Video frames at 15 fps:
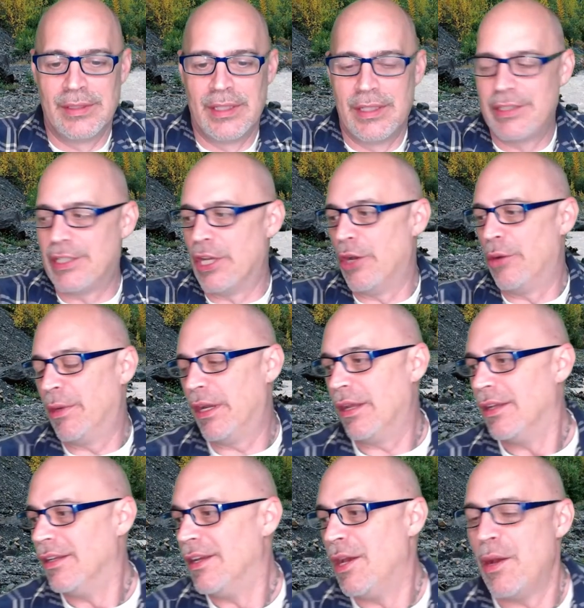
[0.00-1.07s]
So,
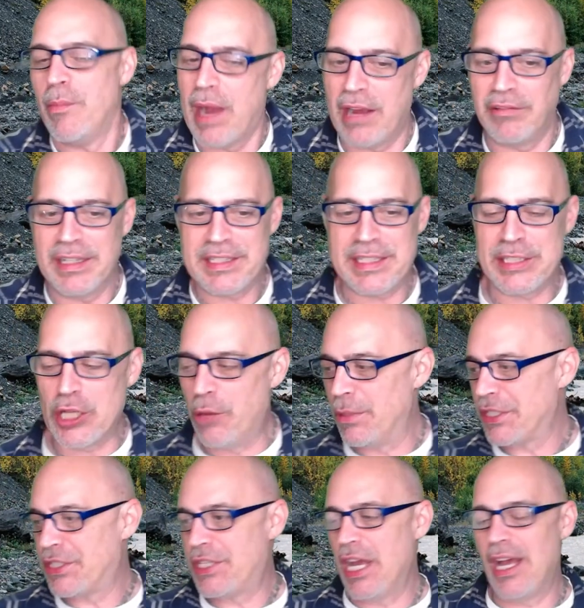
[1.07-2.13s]
but my list is
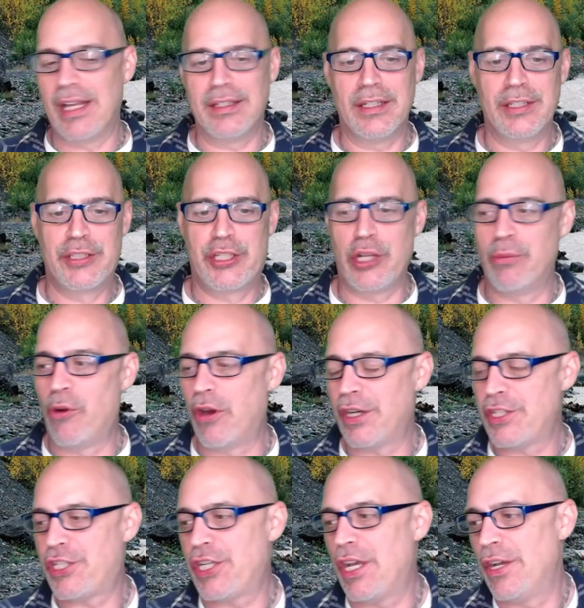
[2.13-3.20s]
almost done. 2
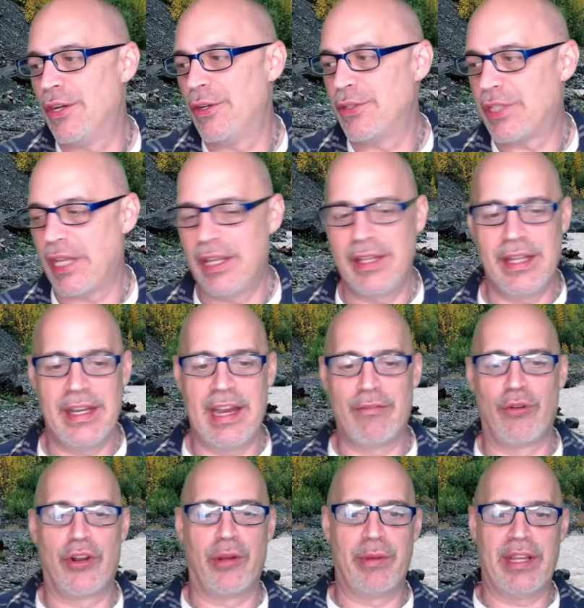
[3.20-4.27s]
more shows, and then
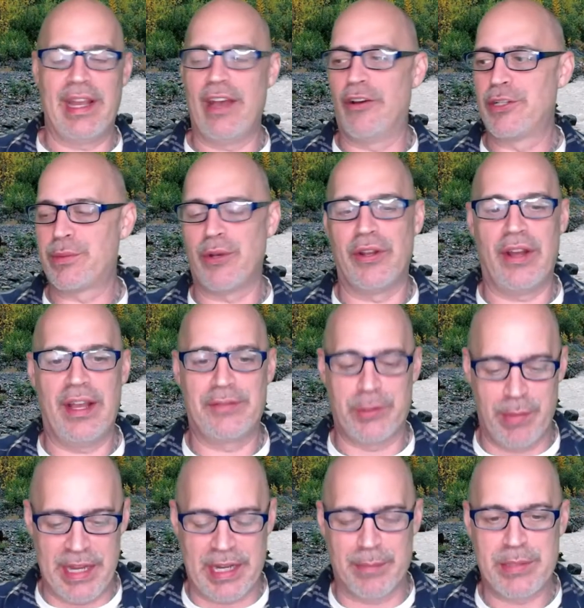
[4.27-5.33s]
everyone will be eligible, and I'll have to
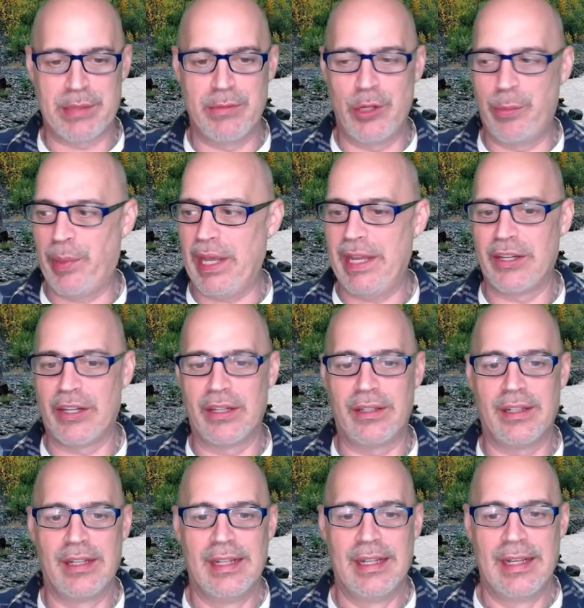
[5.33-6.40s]
make up some new Paydirt.
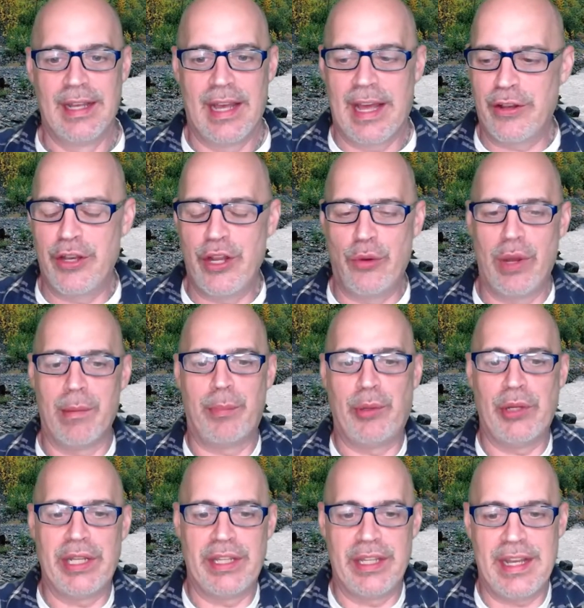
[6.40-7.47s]
I don't know what I'm going to
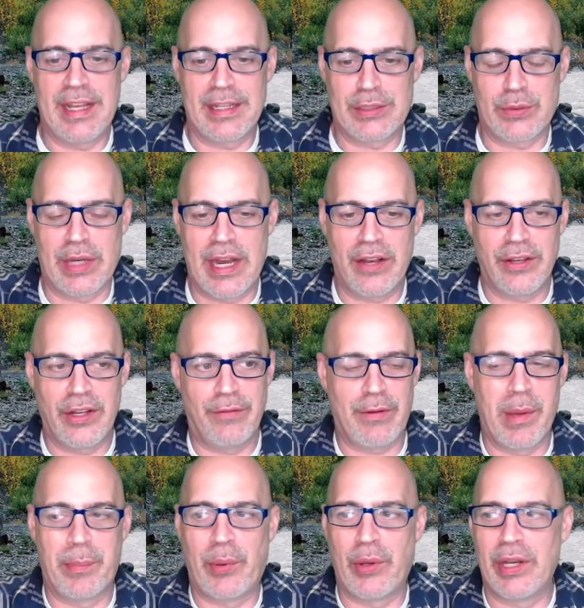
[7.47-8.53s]
put in the next one. I don't know if I'm
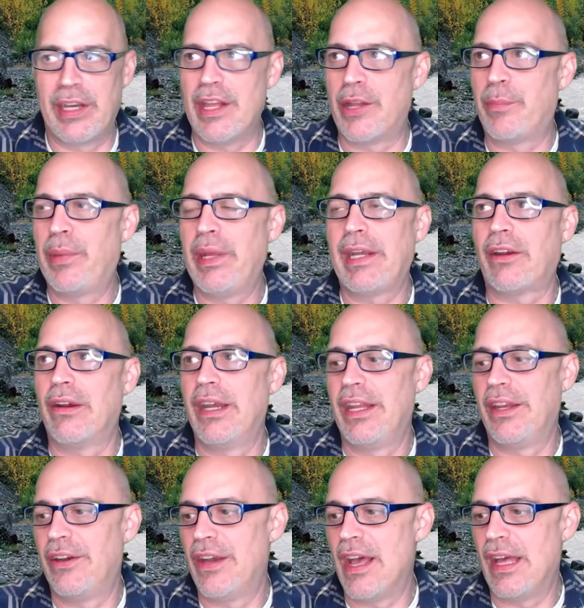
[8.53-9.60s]
going to put another picker in
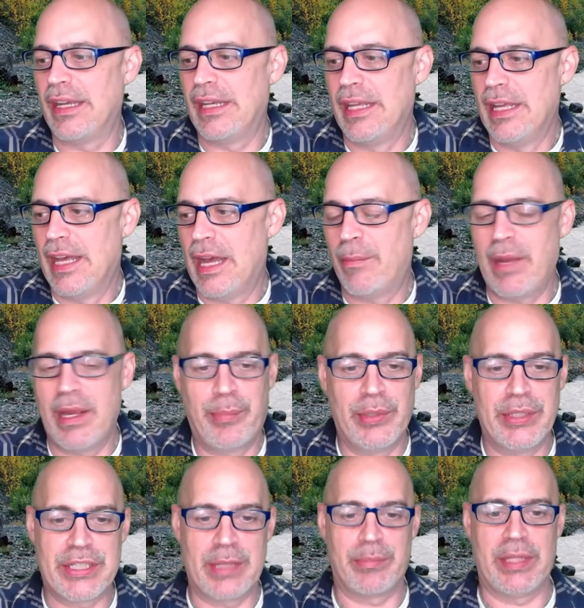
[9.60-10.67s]
it or not. I might
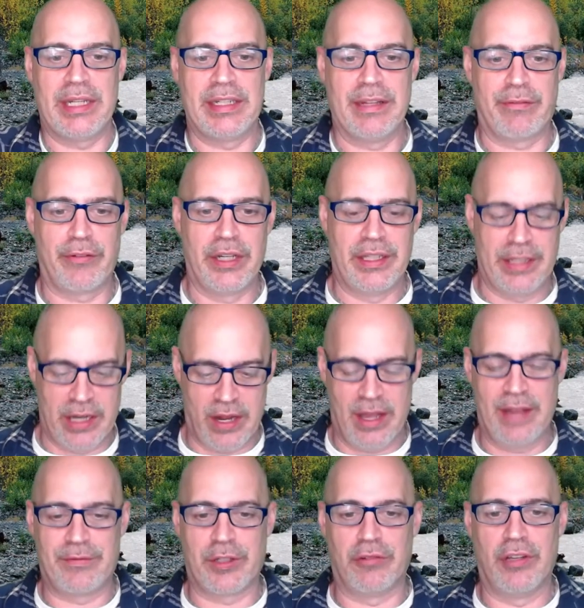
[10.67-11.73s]
put something different in there. I'll
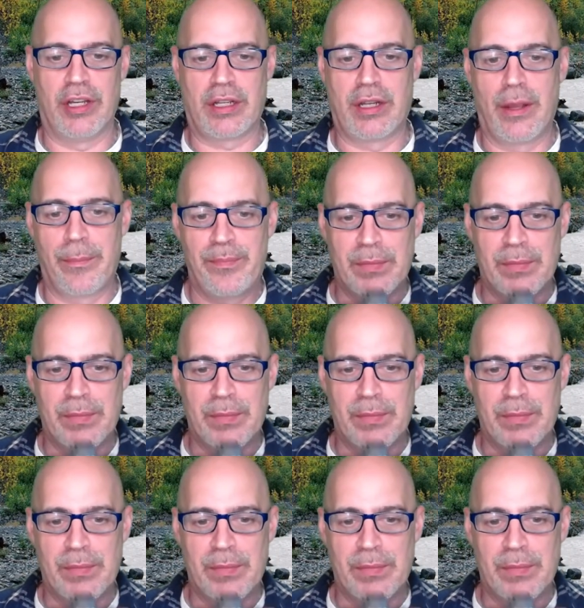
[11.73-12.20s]
have to look.